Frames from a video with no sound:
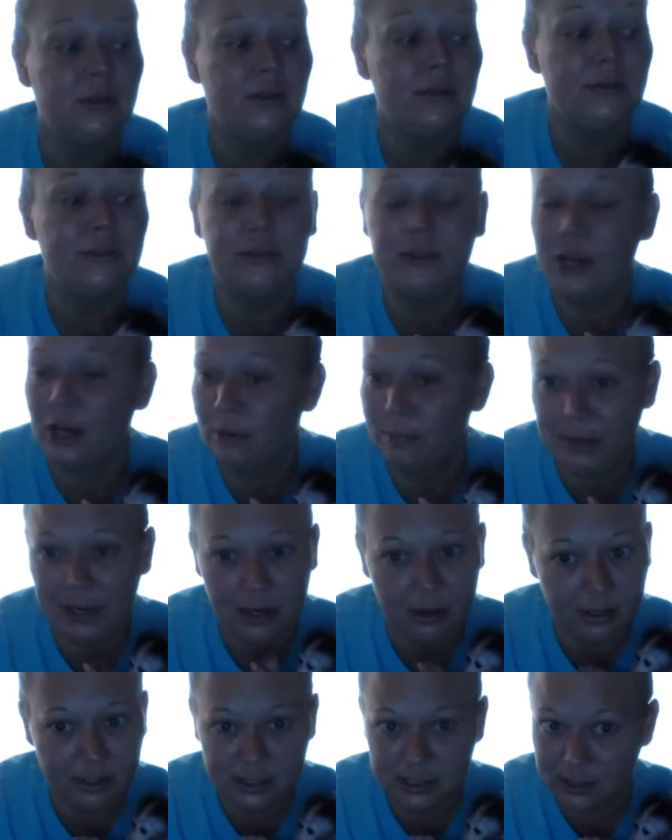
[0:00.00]
their
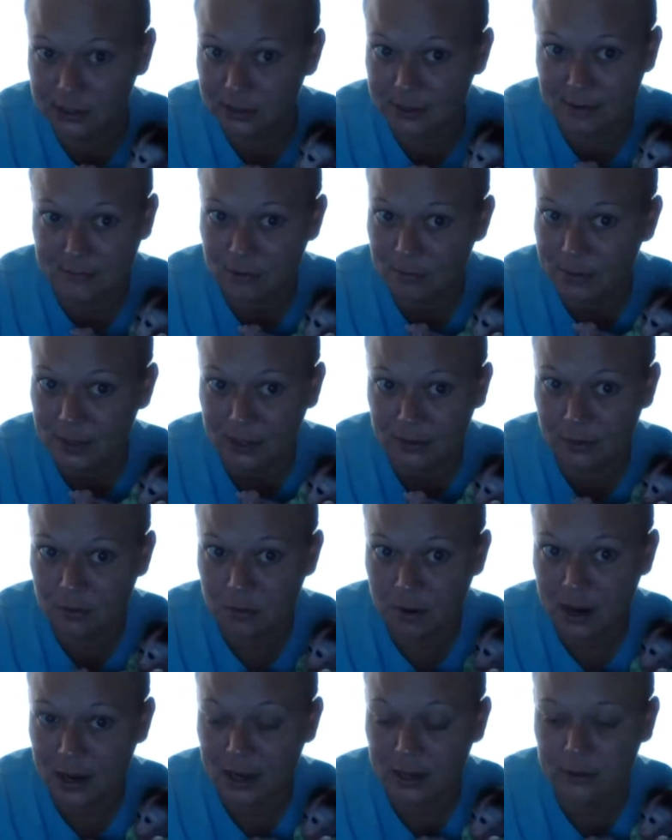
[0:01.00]
parents have never been in the
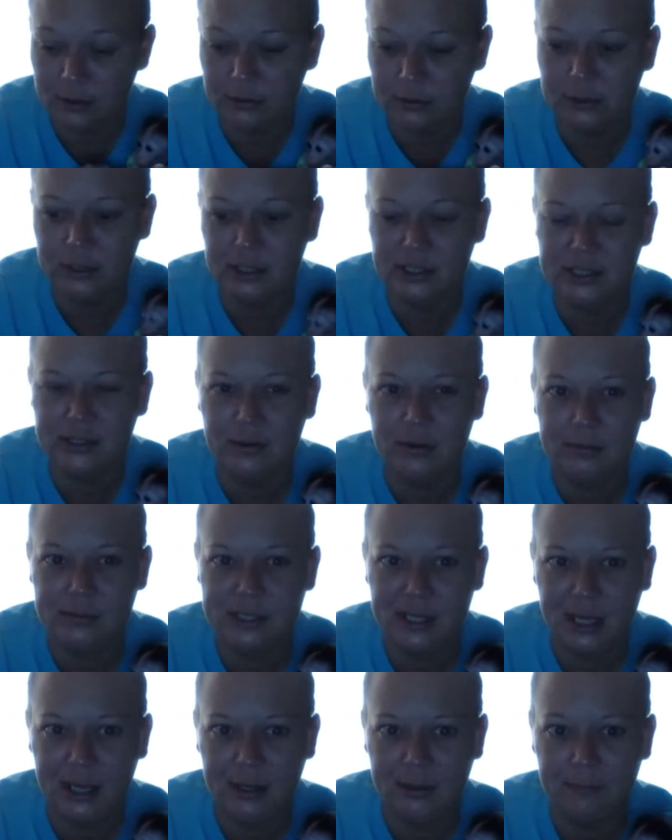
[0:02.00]
wild. You see what I'm
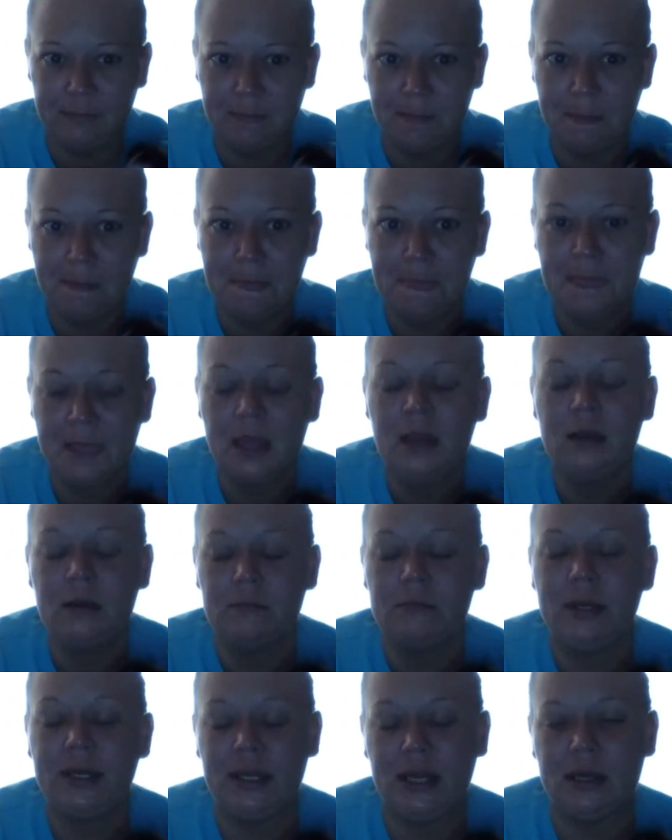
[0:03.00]
saying? But
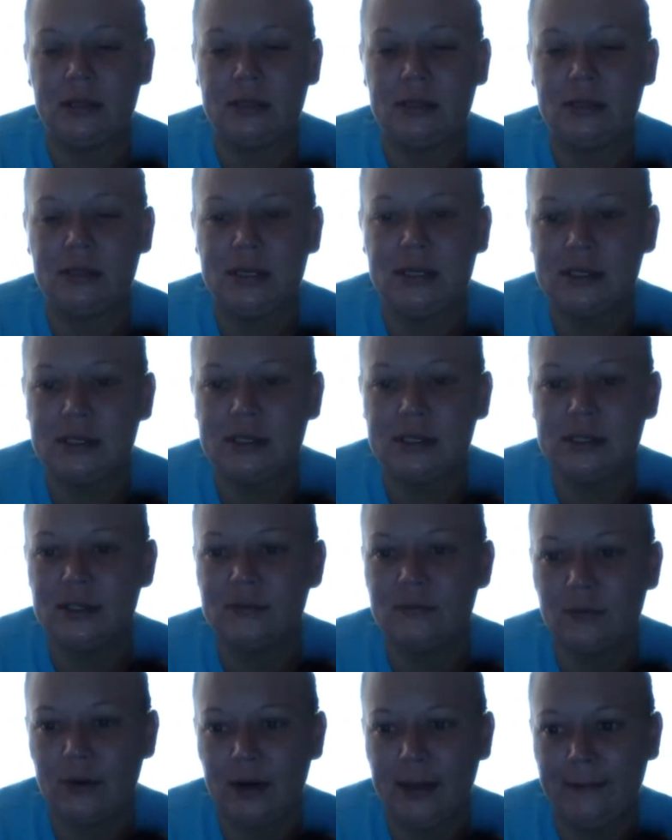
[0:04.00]
yes, he's
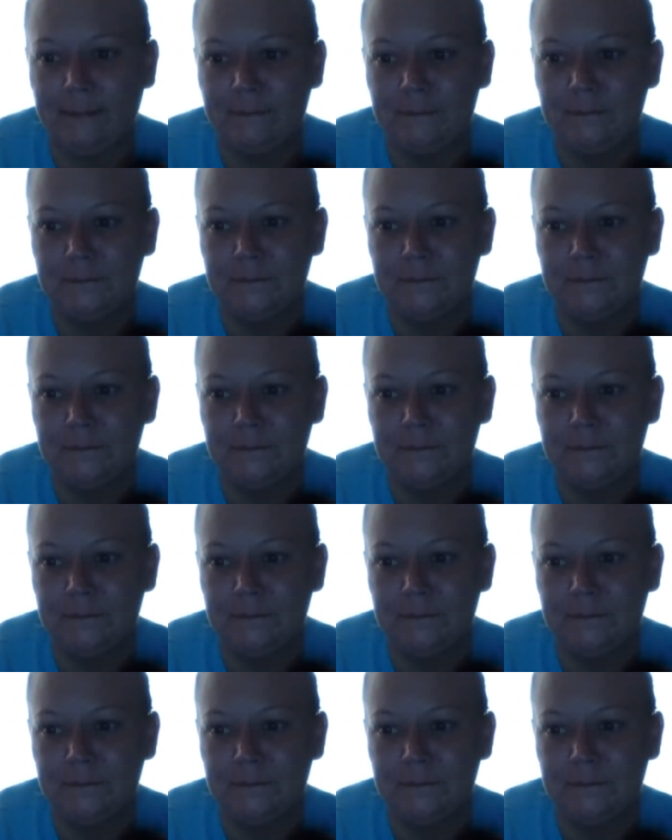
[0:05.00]
disease-free.